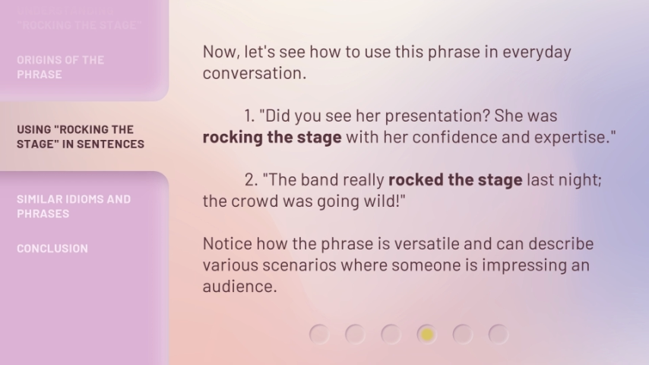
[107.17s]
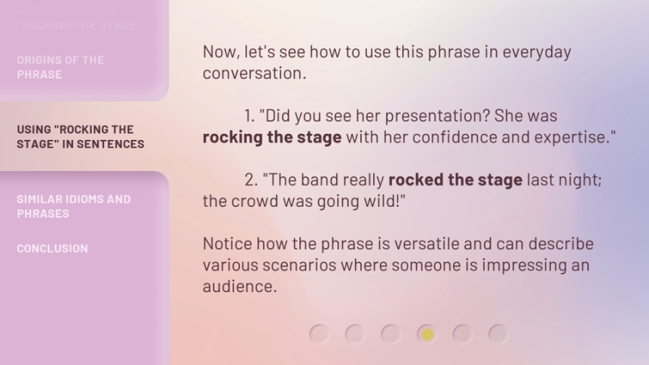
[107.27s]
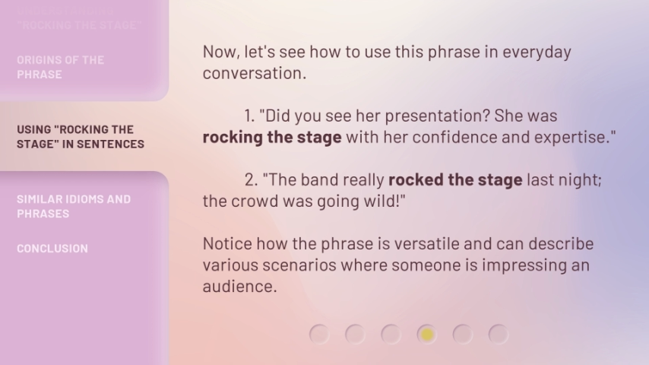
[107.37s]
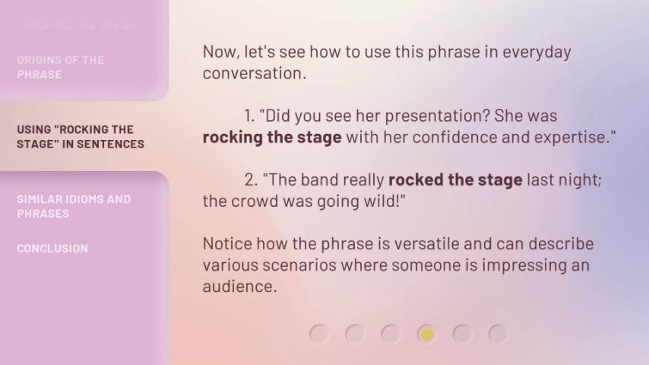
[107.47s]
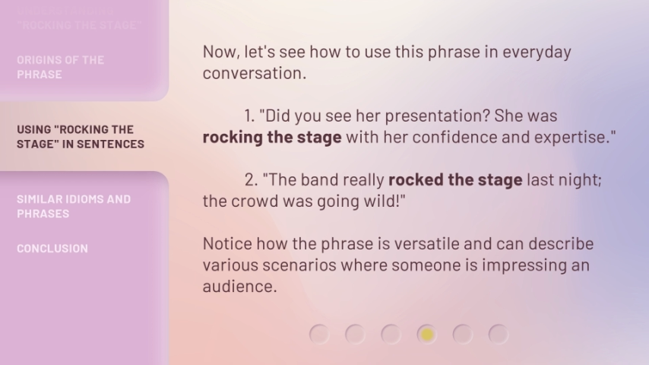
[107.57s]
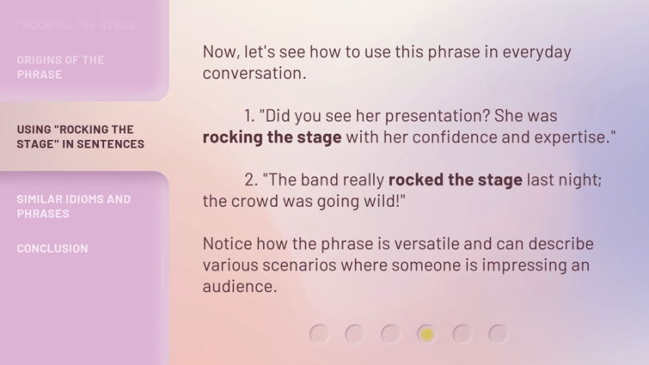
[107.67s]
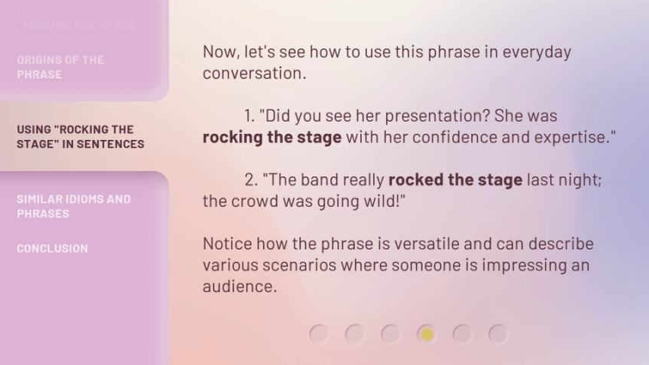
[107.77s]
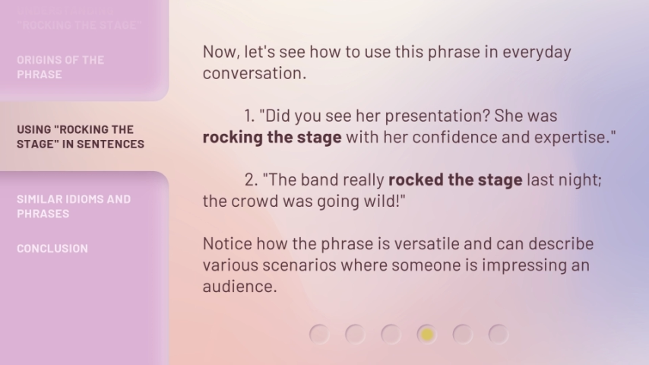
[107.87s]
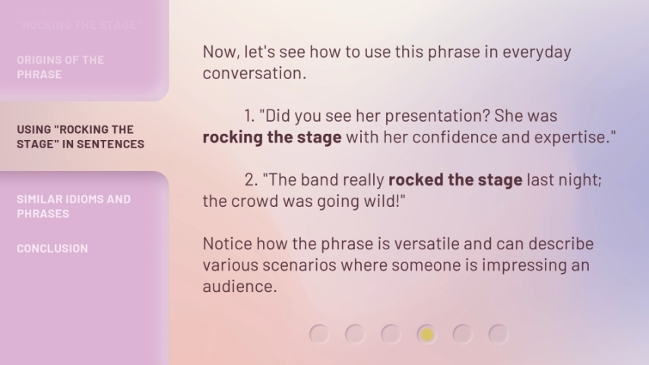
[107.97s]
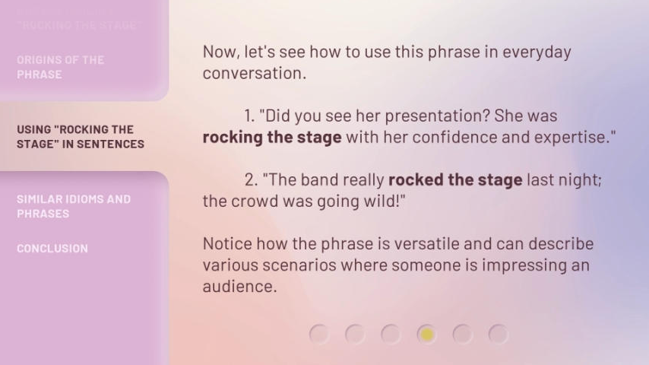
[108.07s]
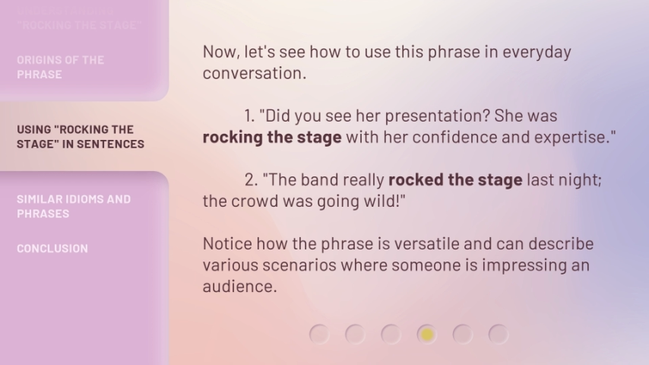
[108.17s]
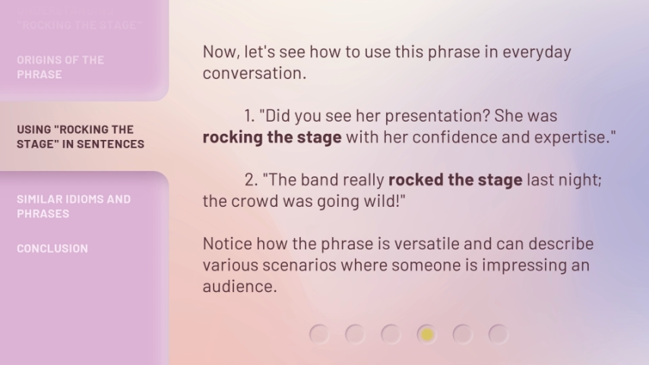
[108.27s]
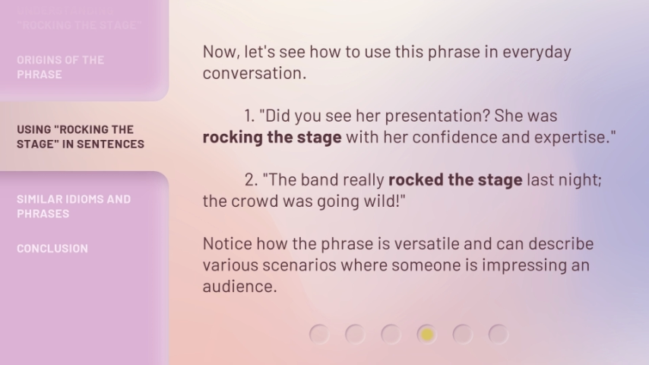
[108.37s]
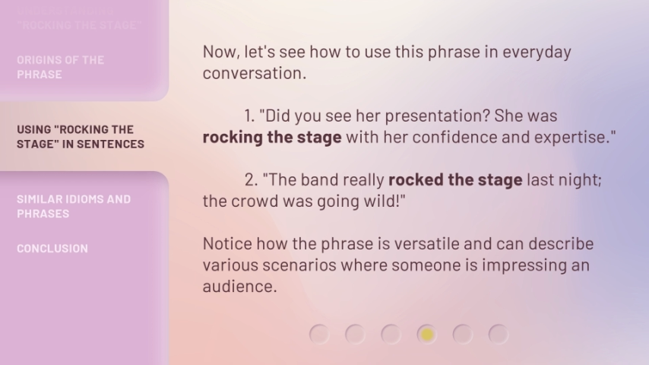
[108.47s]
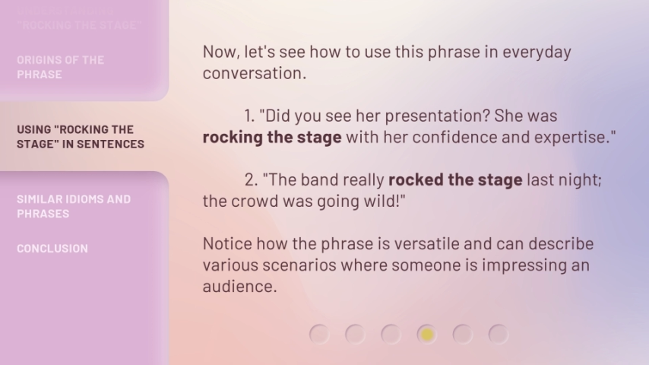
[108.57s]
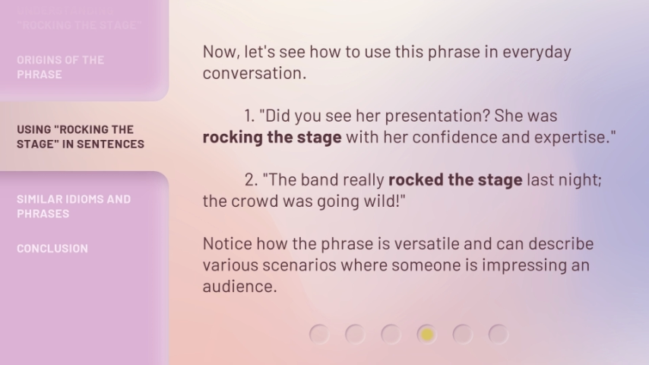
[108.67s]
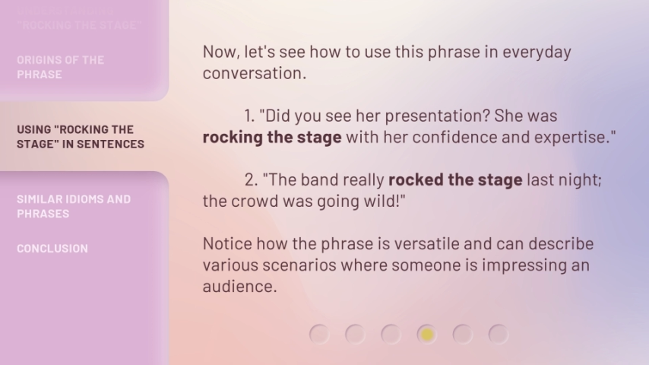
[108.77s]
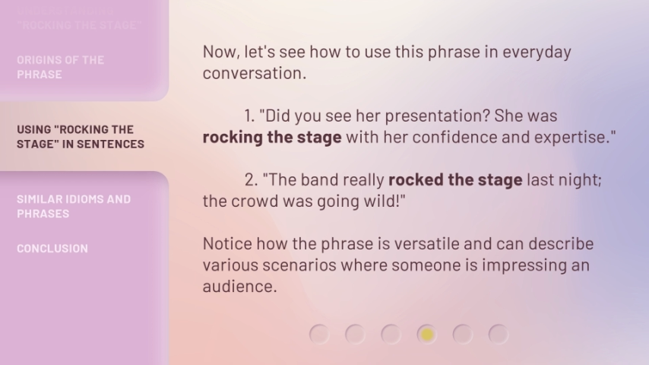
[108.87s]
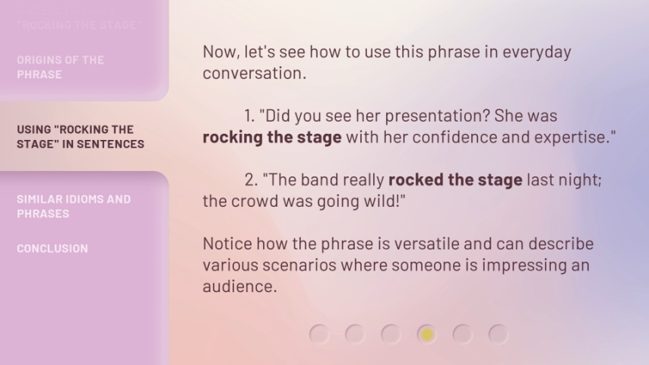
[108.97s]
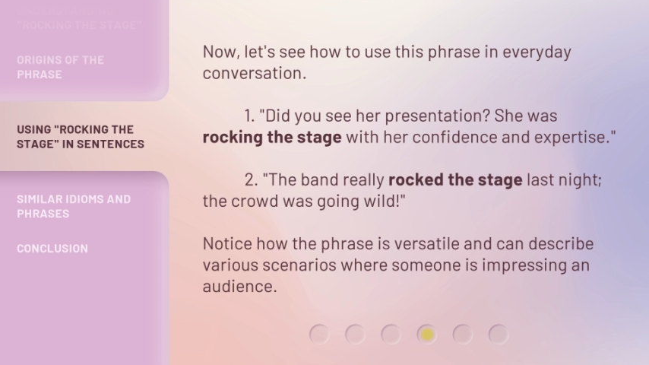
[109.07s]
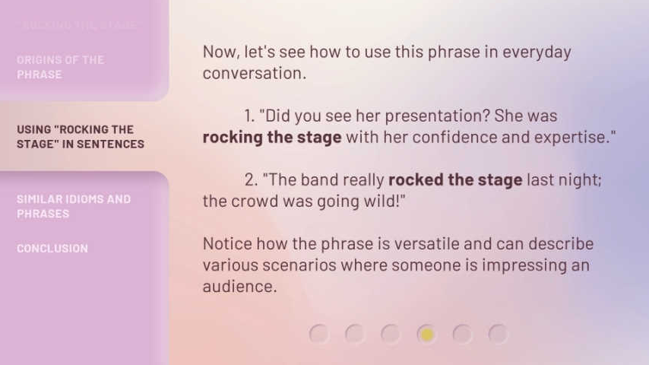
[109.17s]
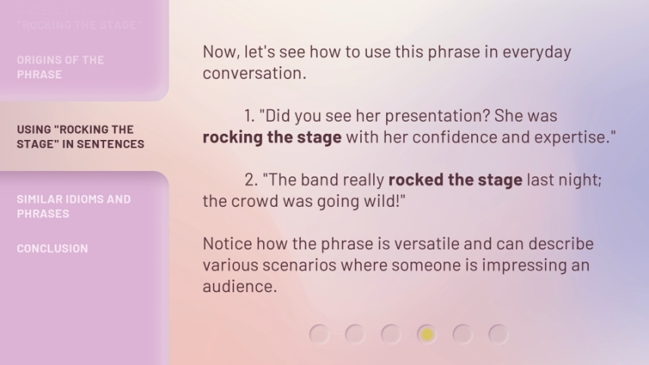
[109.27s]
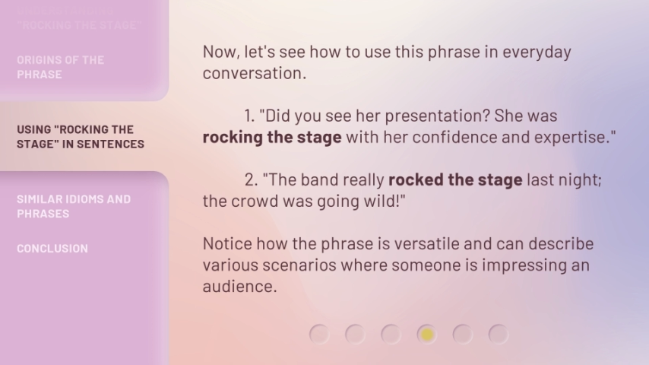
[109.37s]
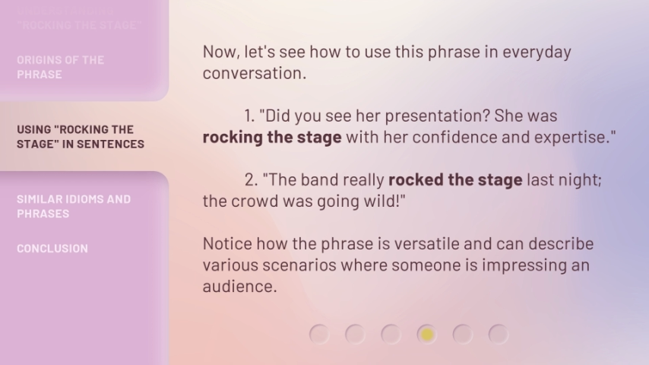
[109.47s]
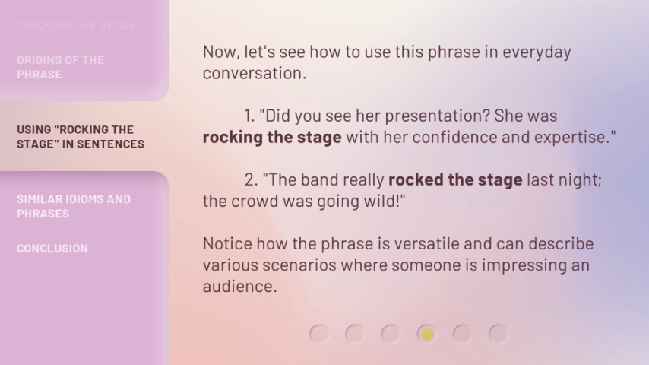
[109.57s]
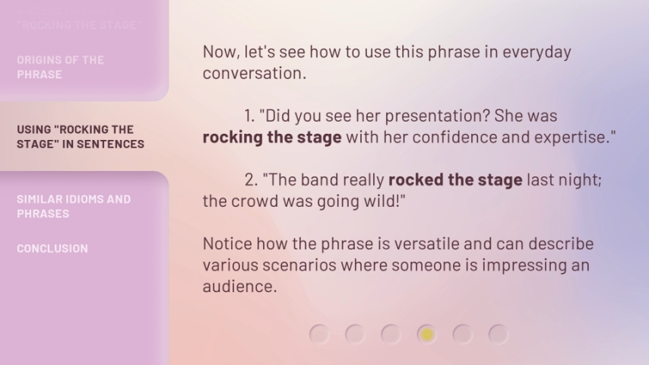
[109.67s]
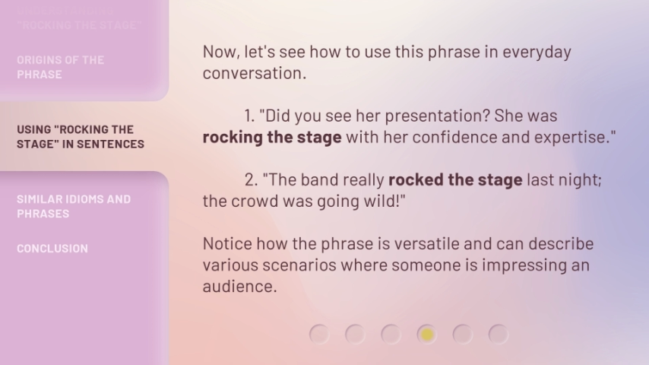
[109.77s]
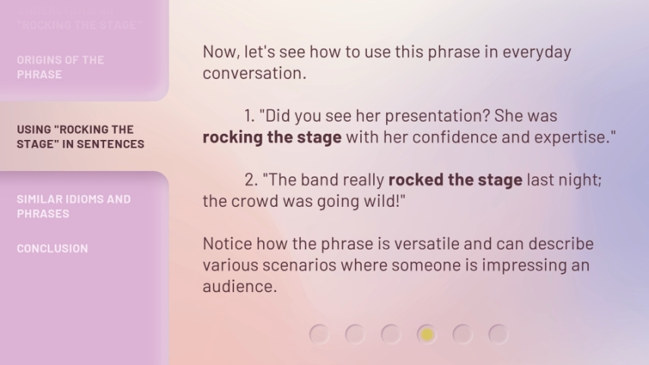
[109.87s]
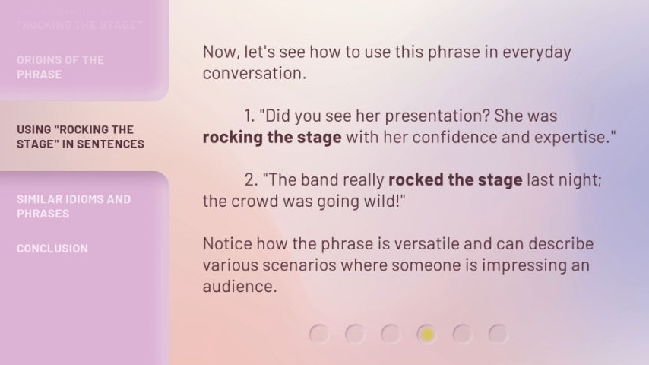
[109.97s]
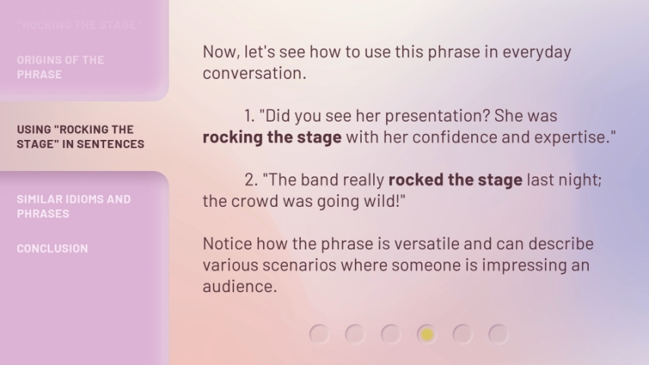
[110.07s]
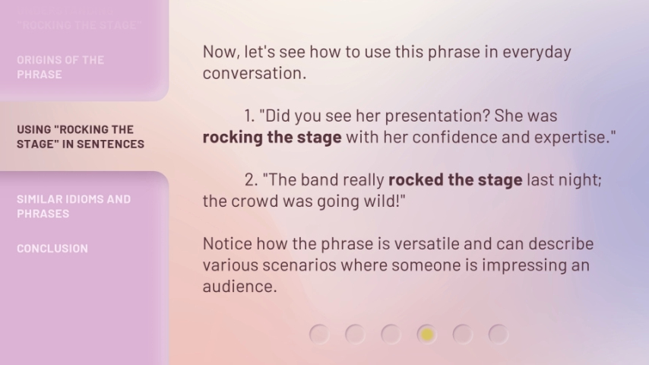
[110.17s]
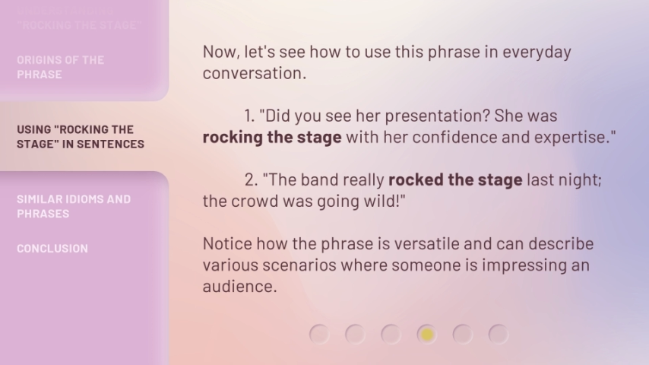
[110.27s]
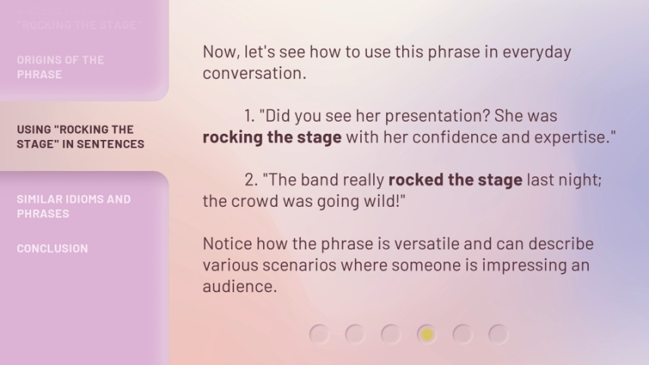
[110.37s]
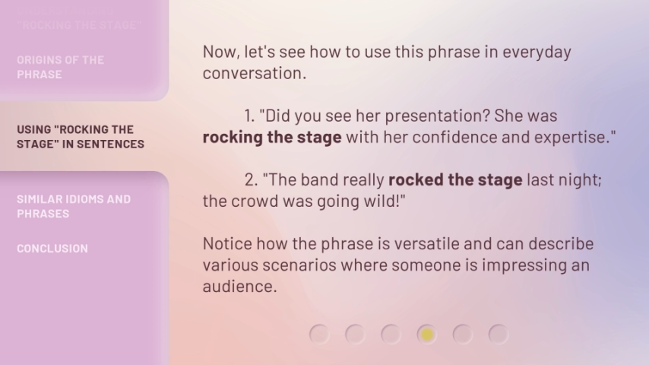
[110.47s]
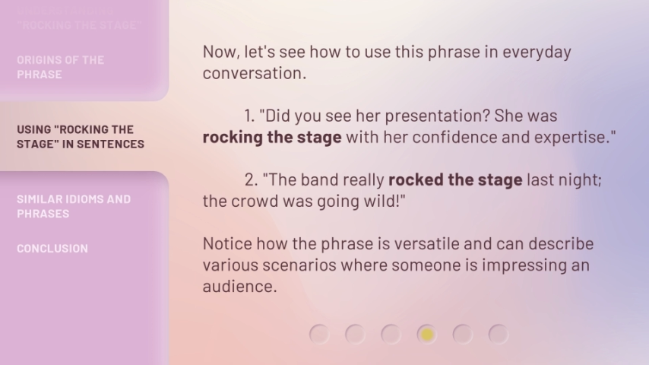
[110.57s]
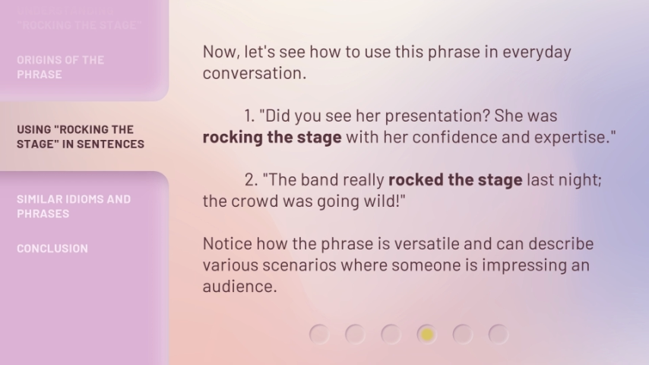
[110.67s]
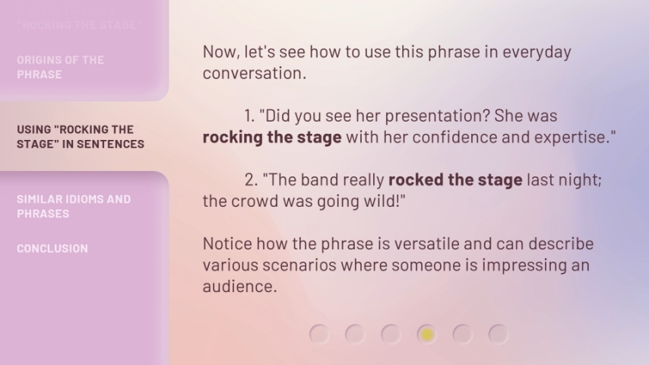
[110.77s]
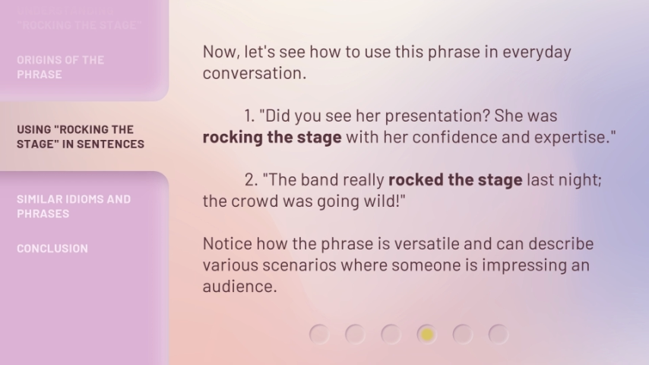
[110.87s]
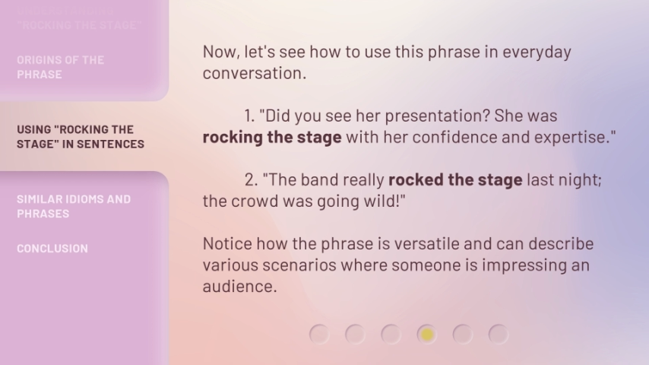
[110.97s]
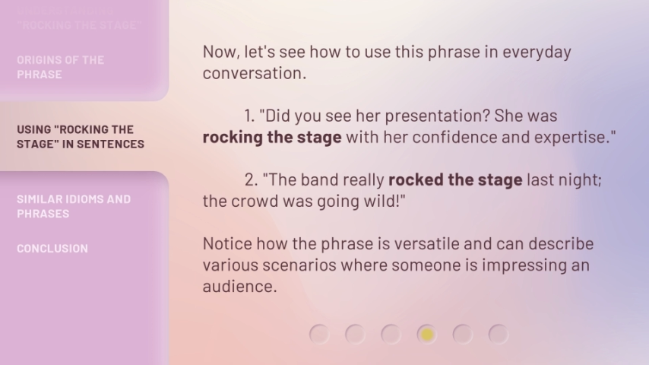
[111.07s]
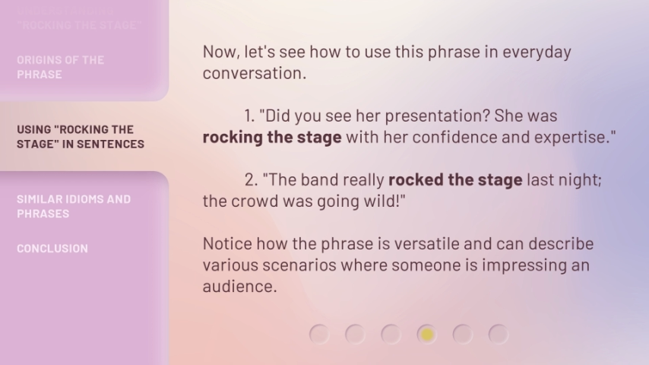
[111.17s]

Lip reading: (no speaker visible)